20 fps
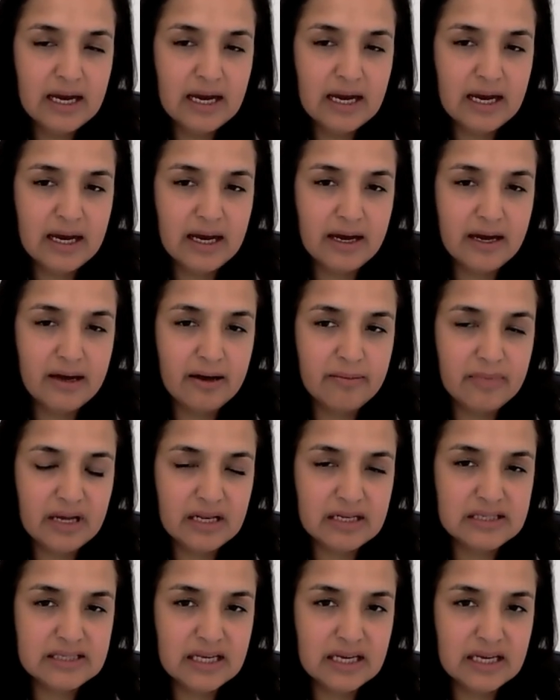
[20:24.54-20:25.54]

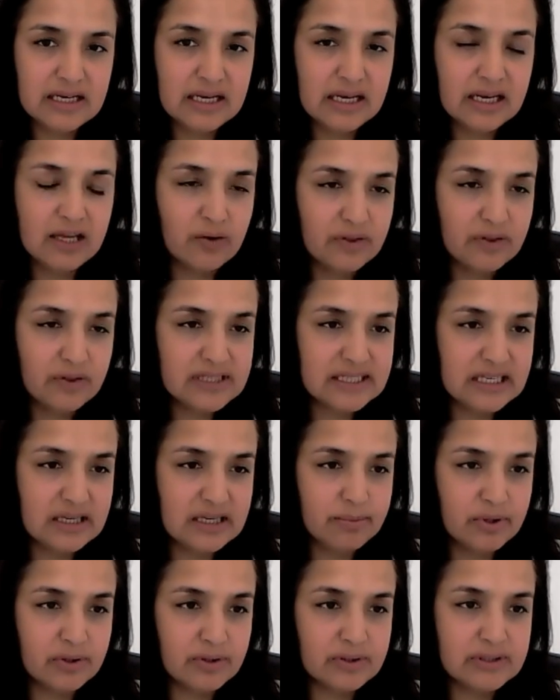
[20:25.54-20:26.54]
And certainly on the
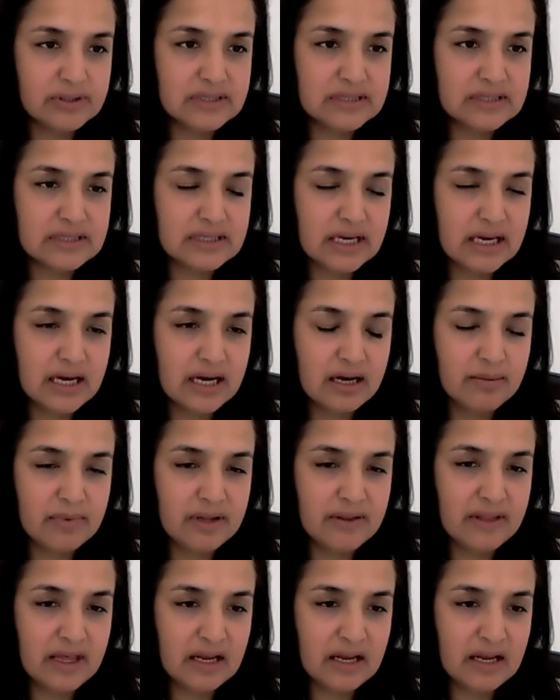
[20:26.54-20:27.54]
CBILS,
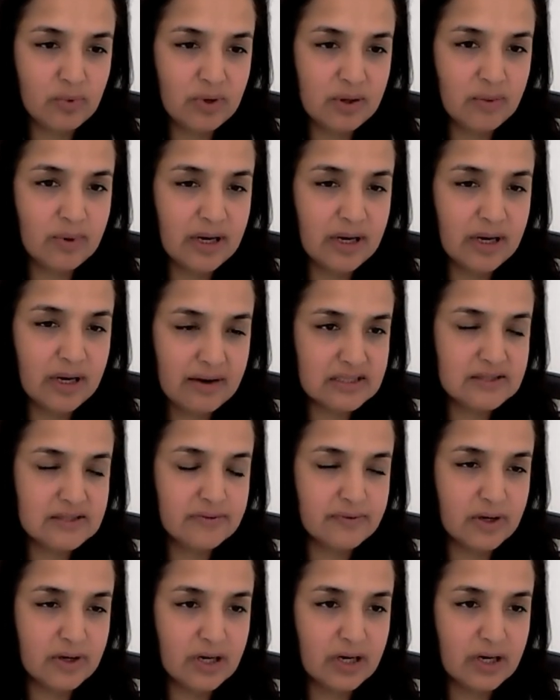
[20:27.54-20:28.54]
and that we were having to
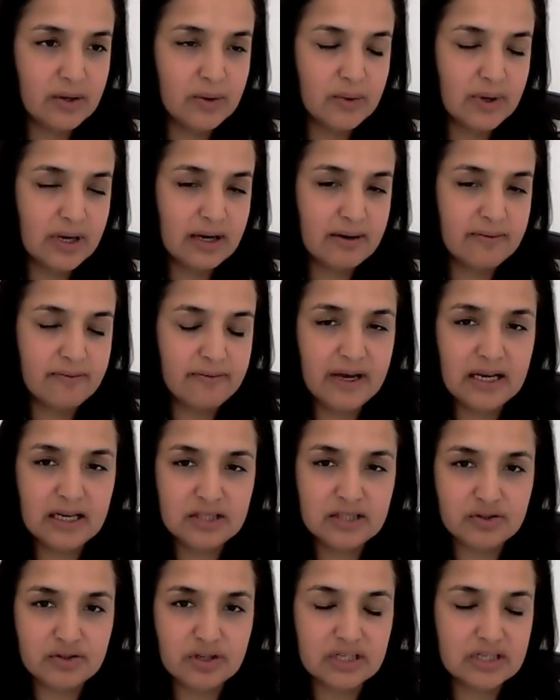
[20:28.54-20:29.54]
follow fairly
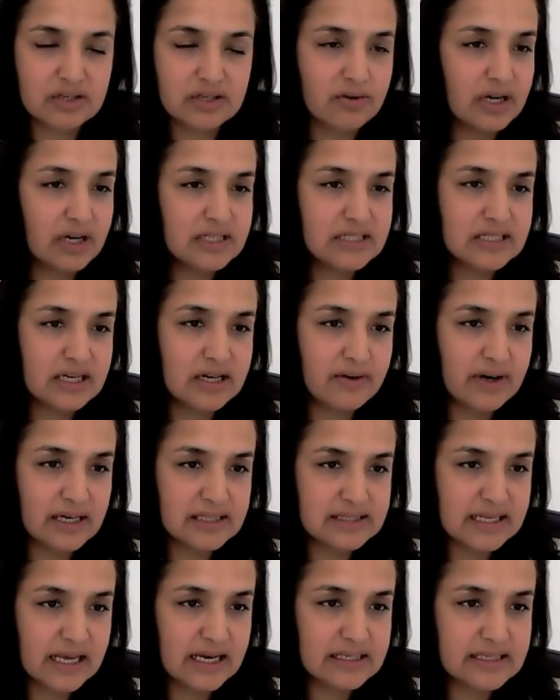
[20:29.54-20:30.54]
strict criteria
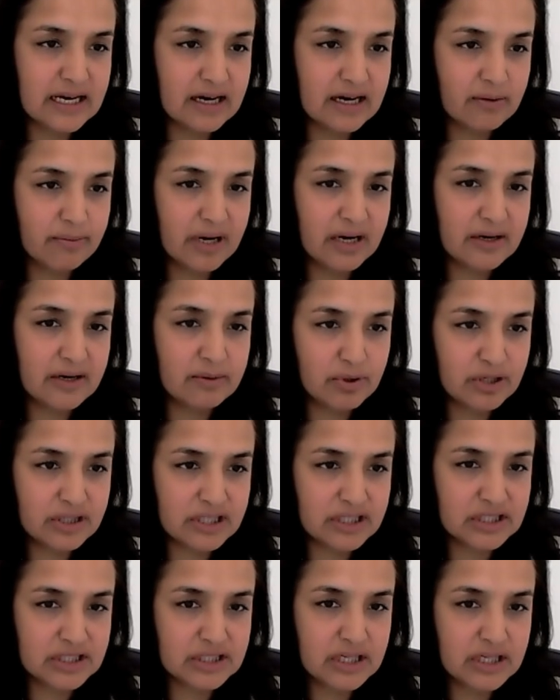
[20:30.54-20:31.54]
as laid out by the
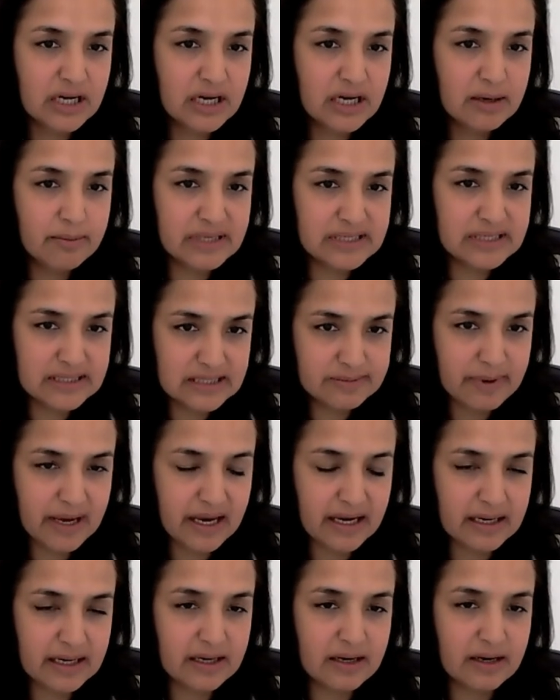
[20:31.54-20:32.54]
British Business
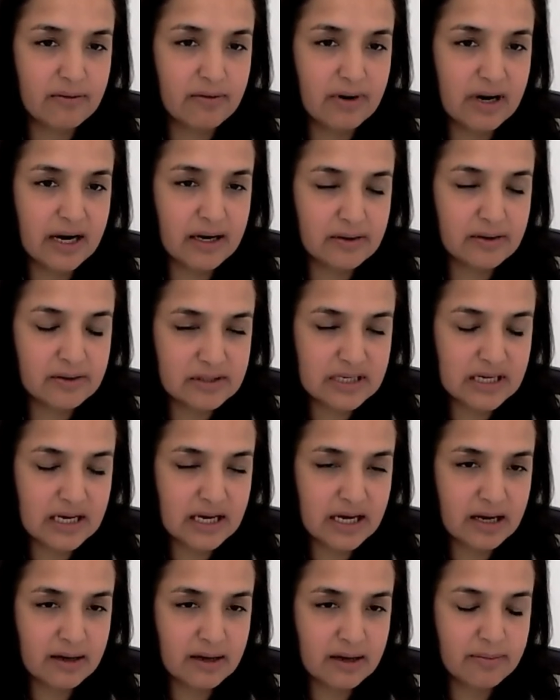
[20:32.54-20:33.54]
Bank around
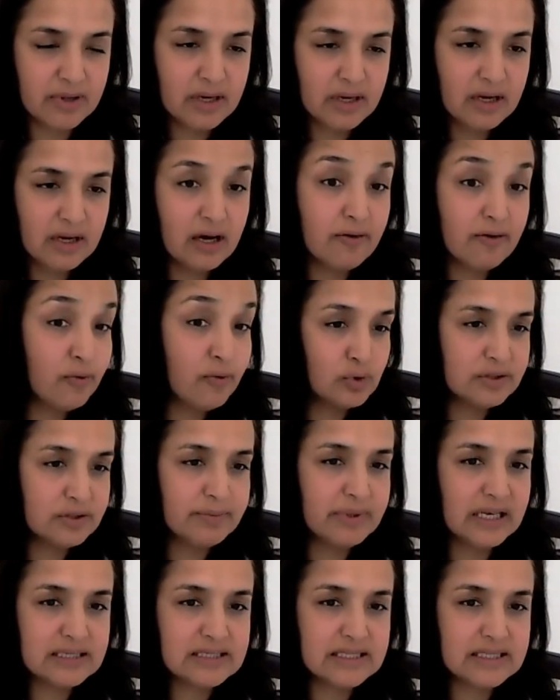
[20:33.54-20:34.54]

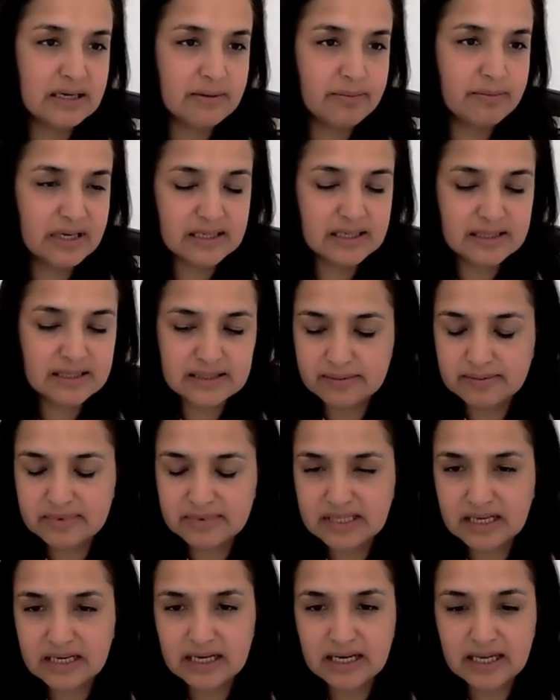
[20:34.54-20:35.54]
affordability,
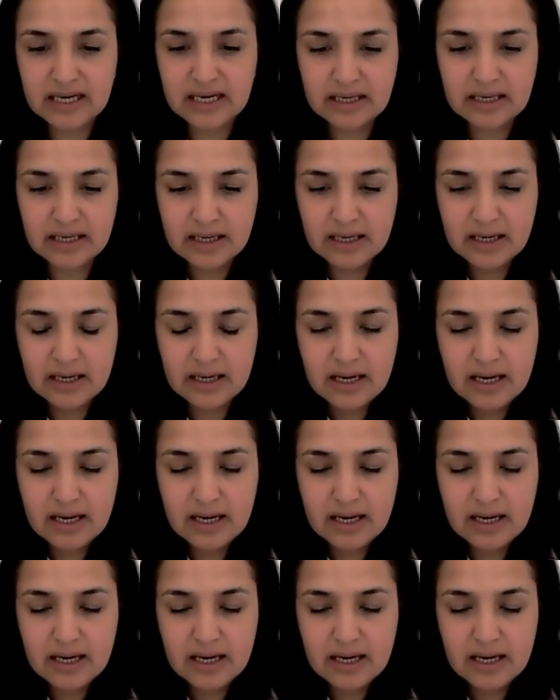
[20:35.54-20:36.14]
because certainly